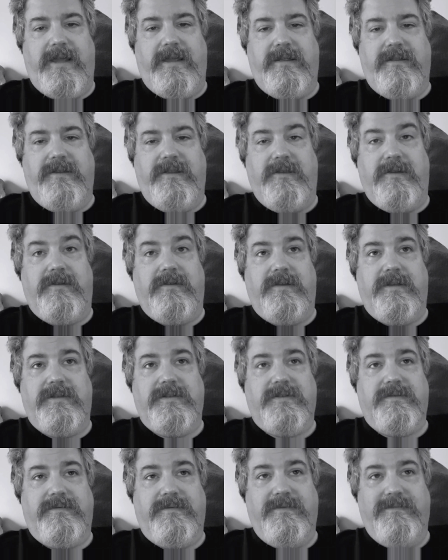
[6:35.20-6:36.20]

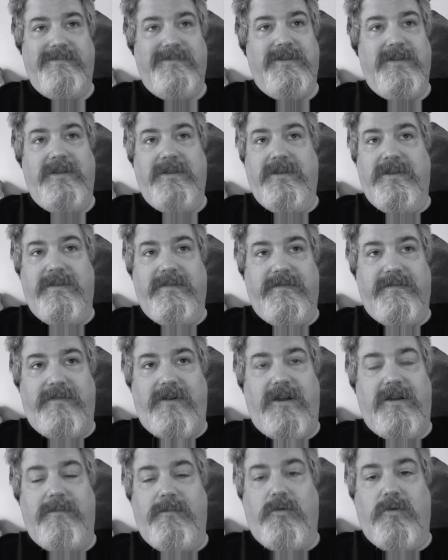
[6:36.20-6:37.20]
is
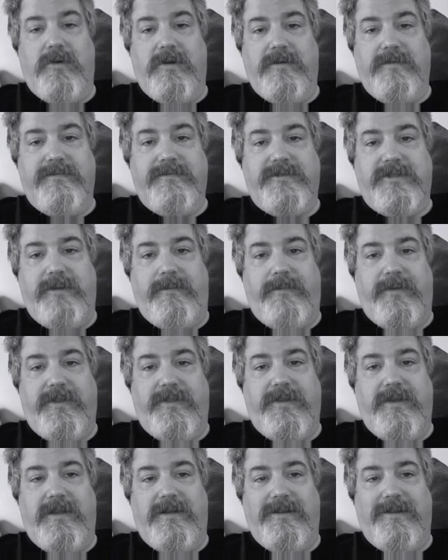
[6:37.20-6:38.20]
far more
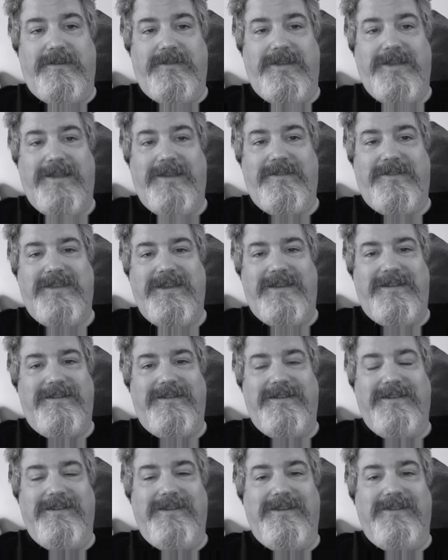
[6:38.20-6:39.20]
sympathetic
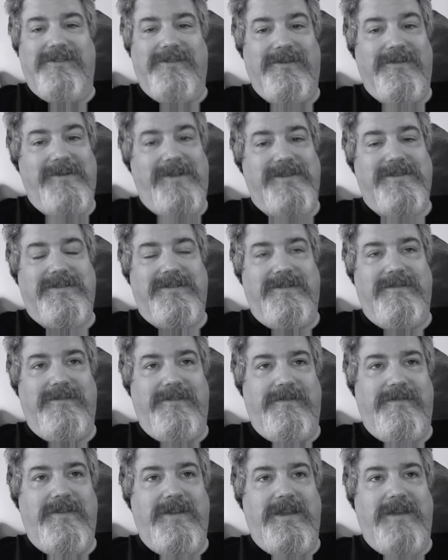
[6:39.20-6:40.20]
than the rest of
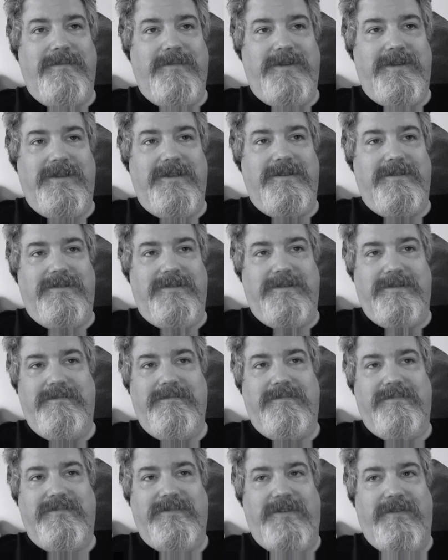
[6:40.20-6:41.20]
the family.
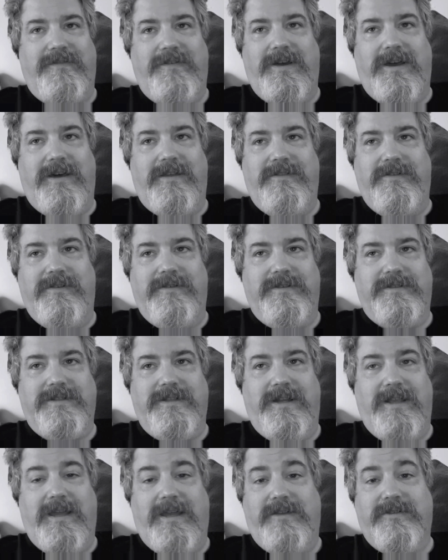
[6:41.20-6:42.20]
The father is
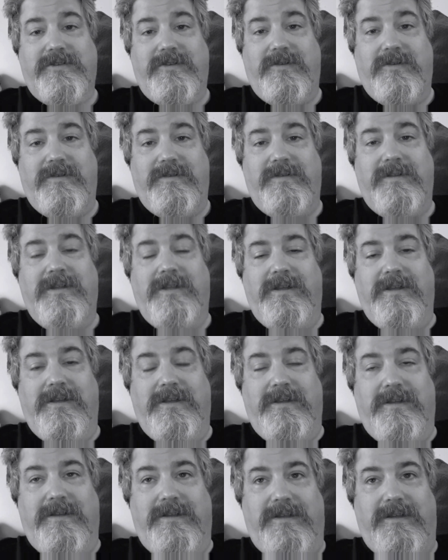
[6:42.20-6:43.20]
an asshole,
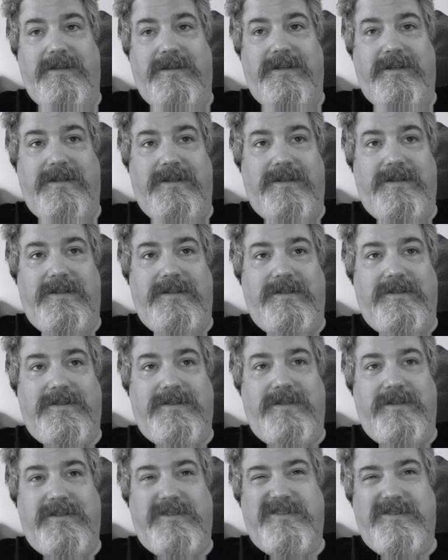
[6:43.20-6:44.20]
and the
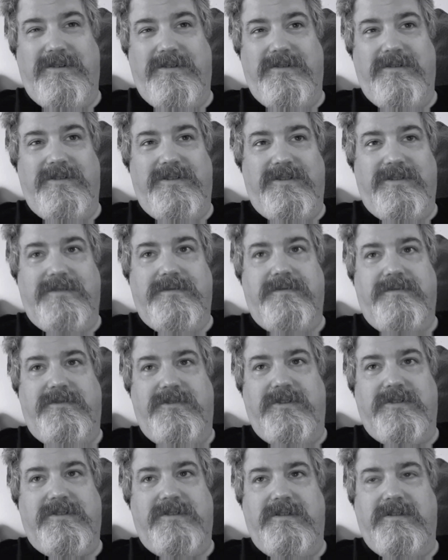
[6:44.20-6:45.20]
sister is
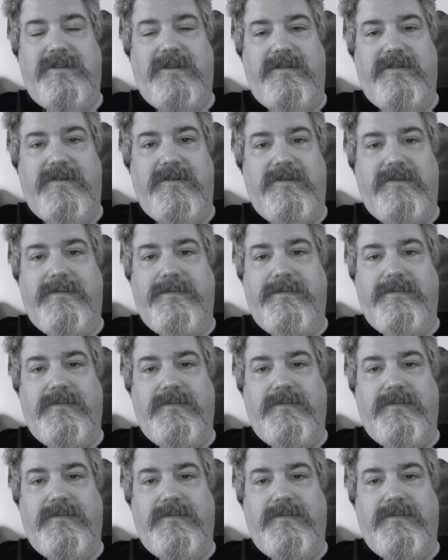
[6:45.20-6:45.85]
just another,